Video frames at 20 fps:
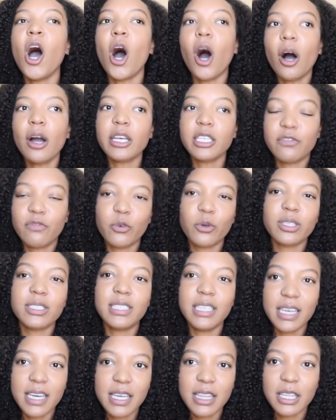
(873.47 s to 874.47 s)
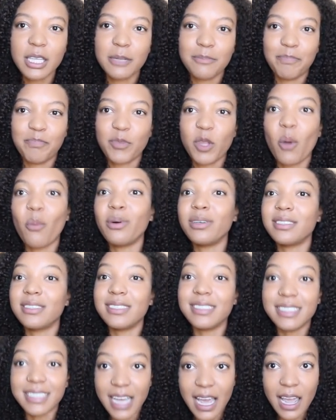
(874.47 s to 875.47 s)
August 14th was
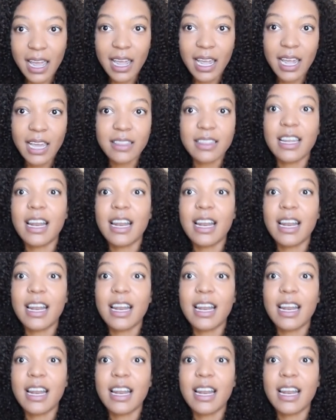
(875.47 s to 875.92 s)
the day